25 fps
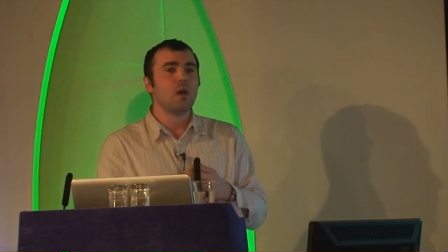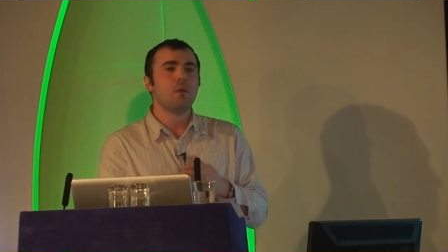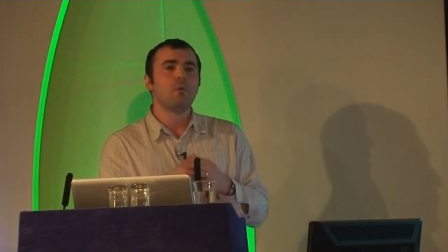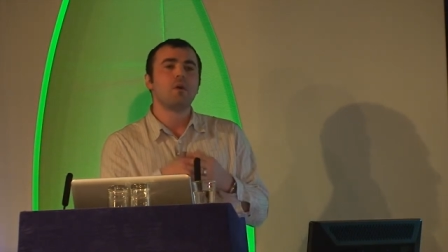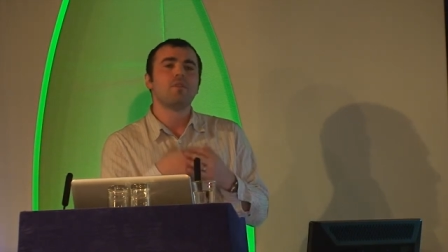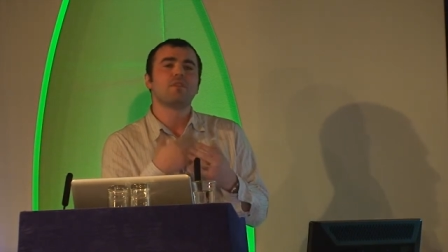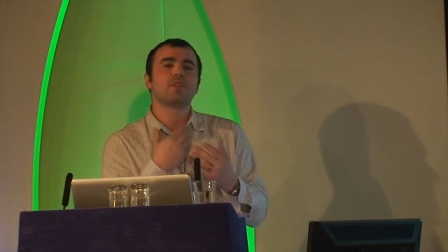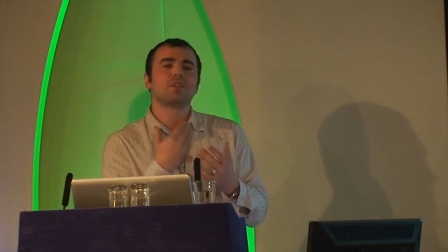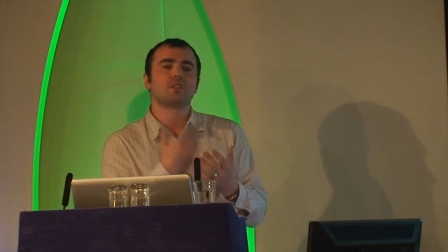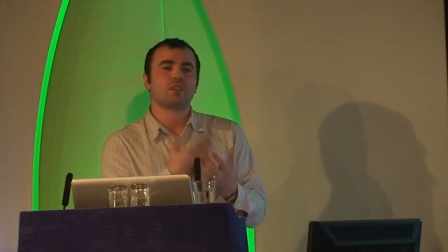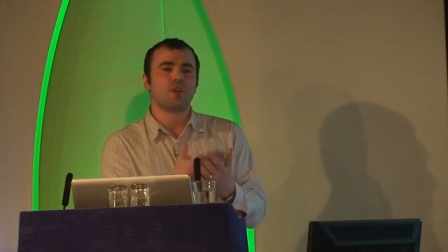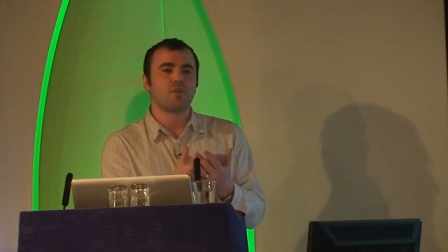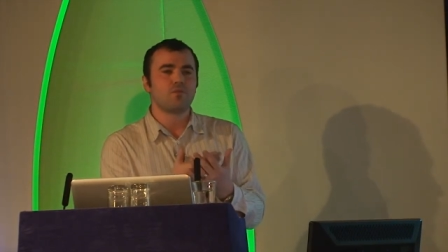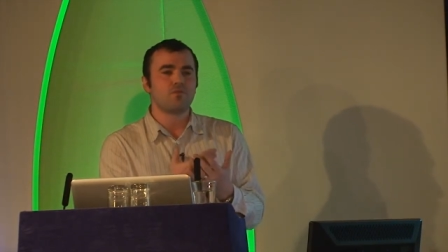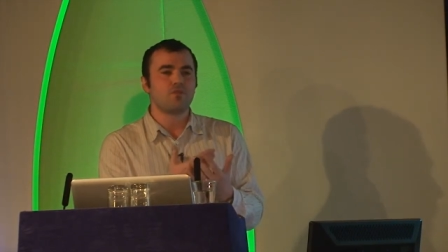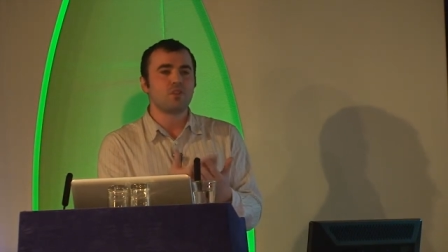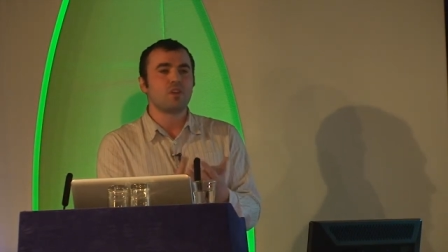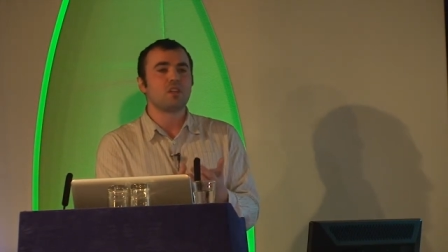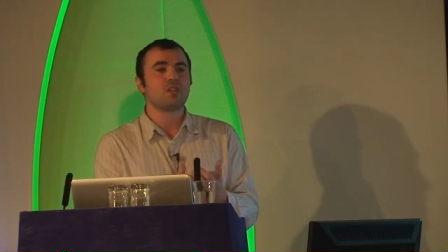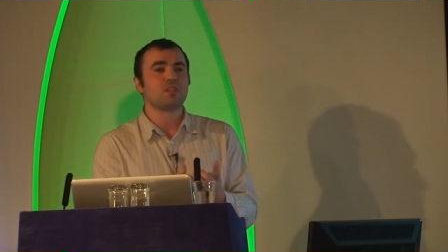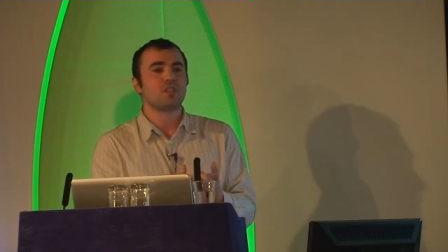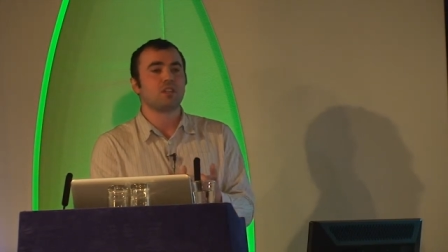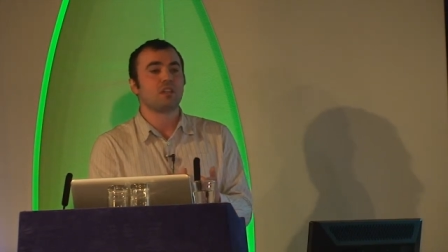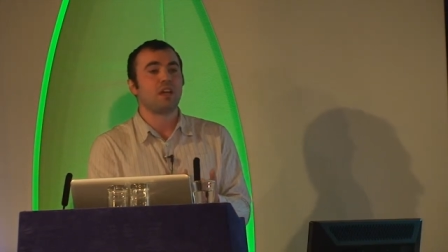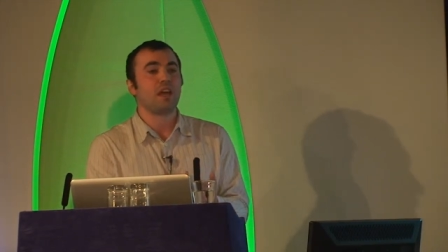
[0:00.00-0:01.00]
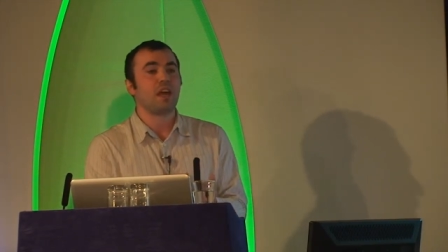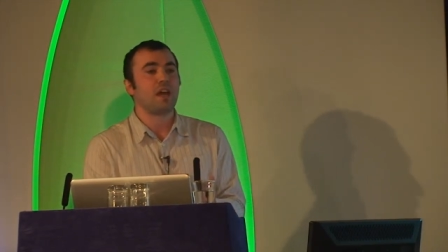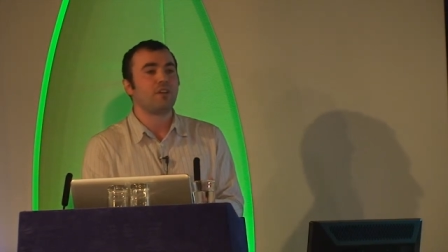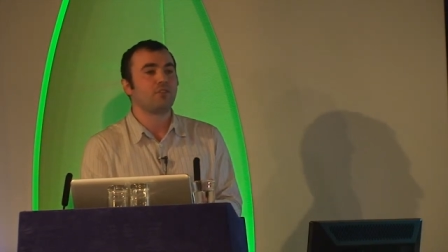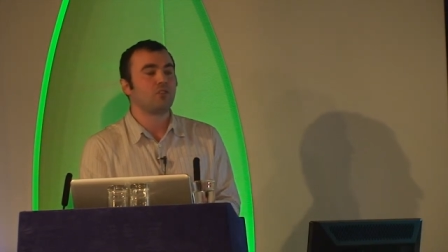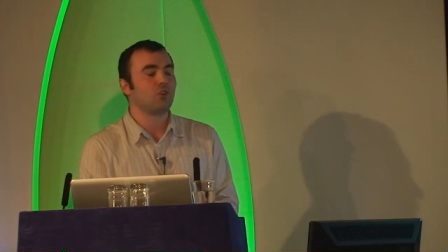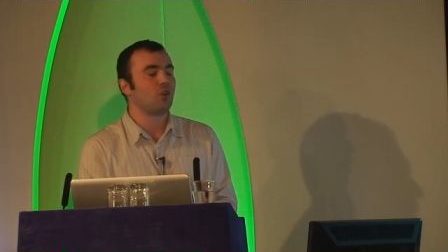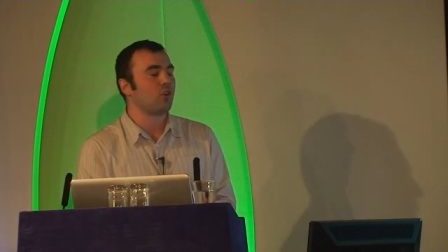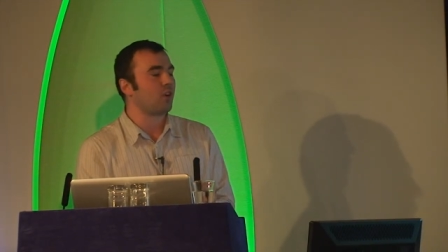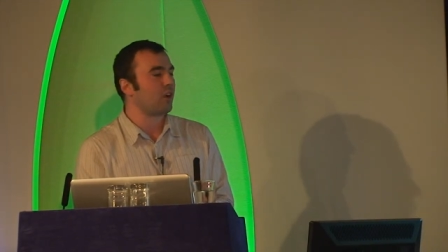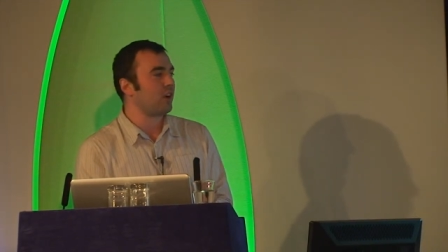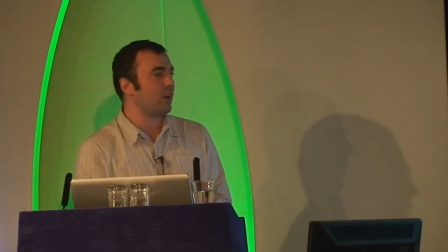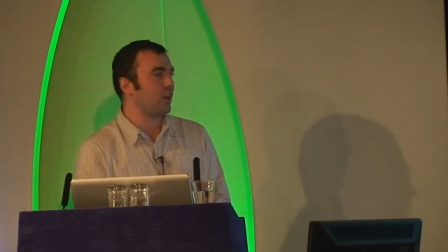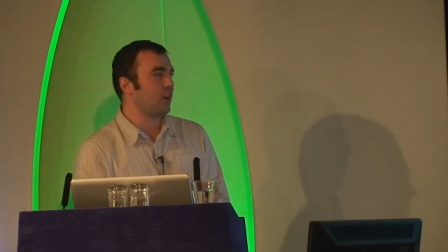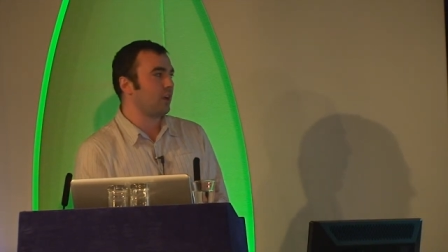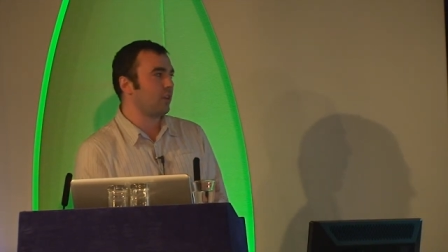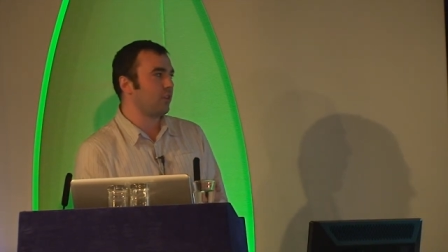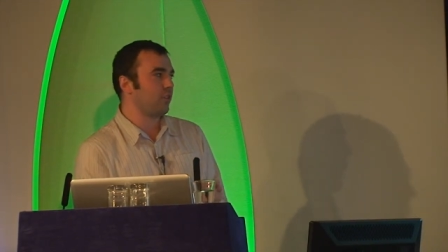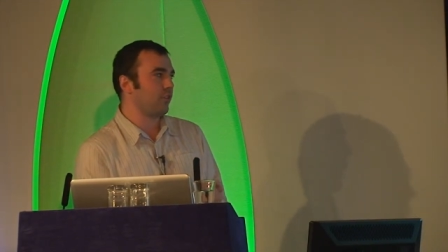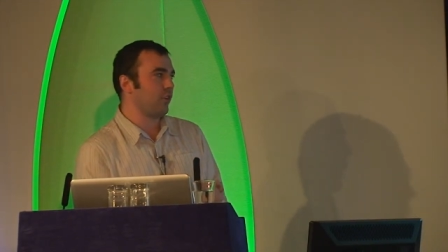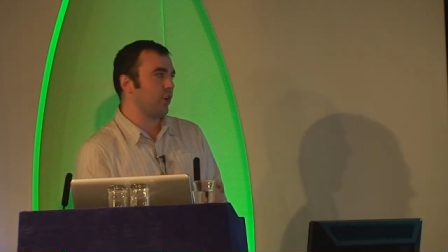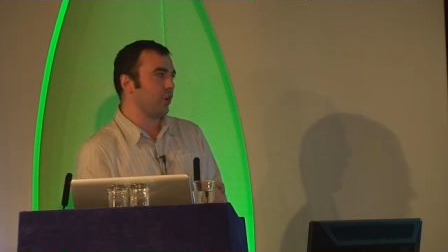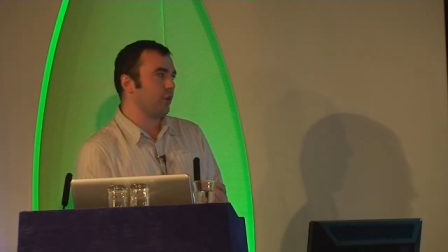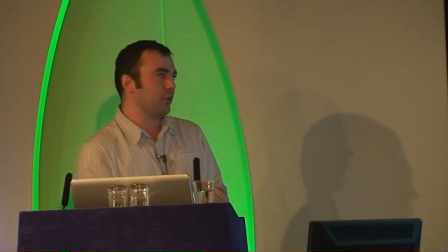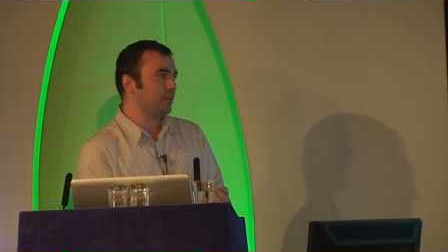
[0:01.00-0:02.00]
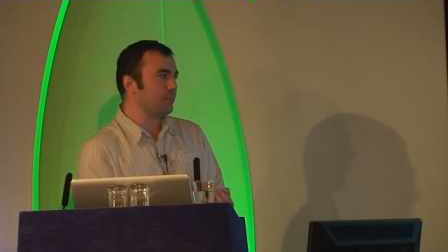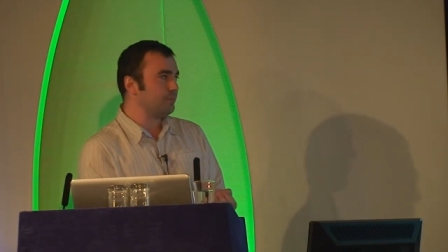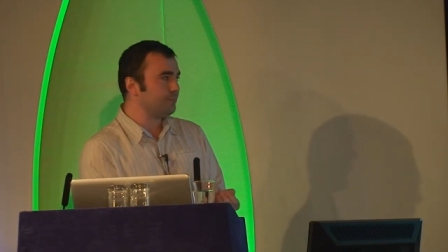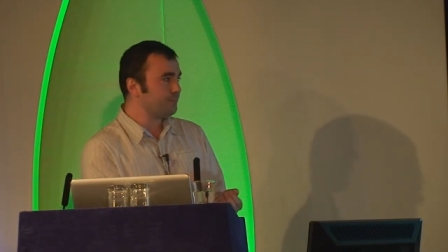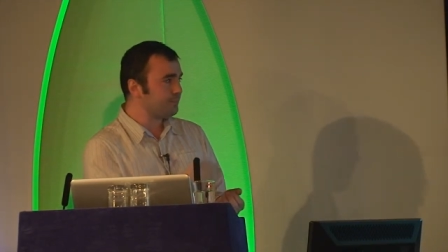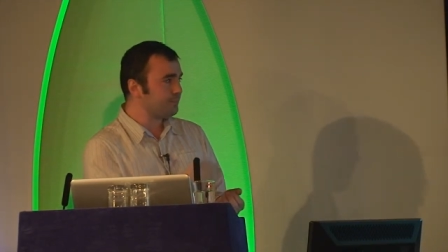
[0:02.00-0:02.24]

but for some reason they have not clicked through.